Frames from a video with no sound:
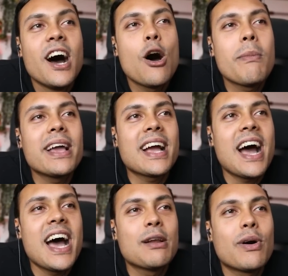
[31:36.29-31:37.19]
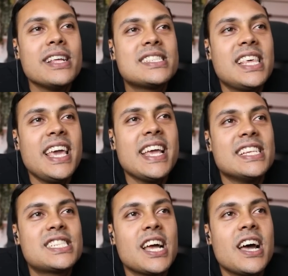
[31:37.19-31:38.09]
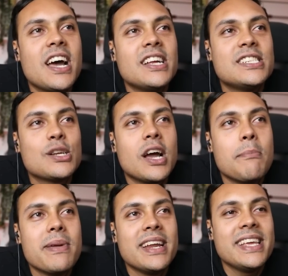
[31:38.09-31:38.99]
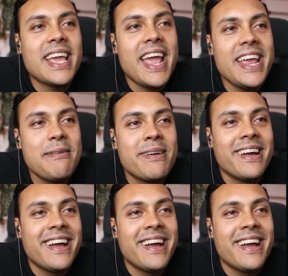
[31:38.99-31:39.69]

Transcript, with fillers: oh my god, what is this? Uh, d- a mini game?